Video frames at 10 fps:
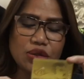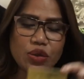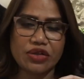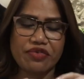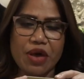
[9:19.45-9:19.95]

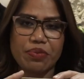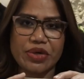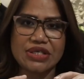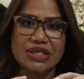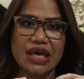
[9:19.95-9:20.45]

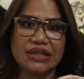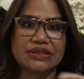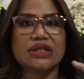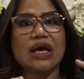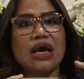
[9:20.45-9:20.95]

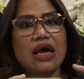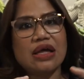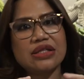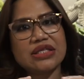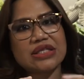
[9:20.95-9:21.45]
25%
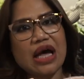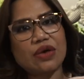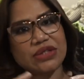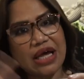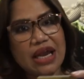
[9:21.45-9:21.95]
discounts.
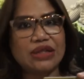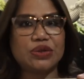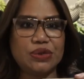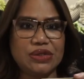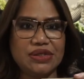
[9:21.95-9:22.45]
Discount
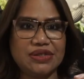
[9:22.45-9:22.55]
Alatun.